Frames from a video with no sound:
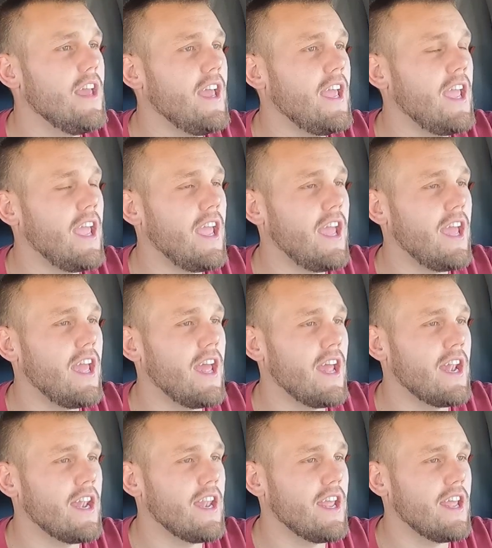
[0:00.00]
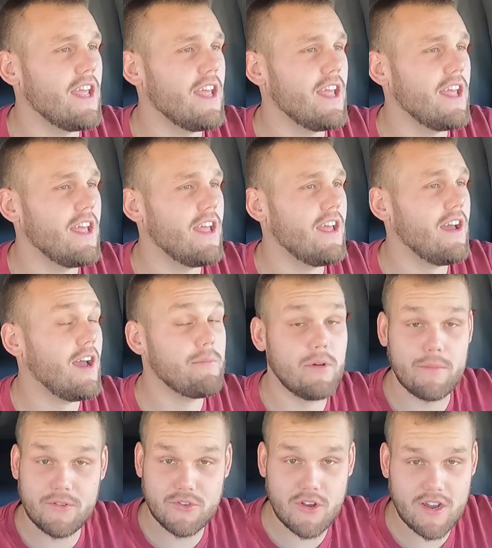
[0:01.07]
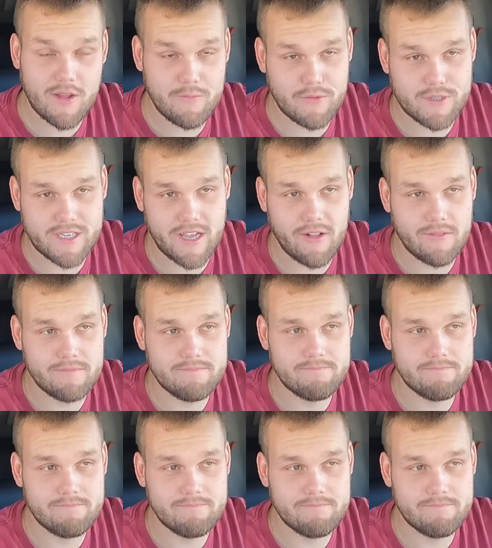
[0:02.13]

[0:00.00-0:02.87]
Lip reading: And I put my truck up for sale.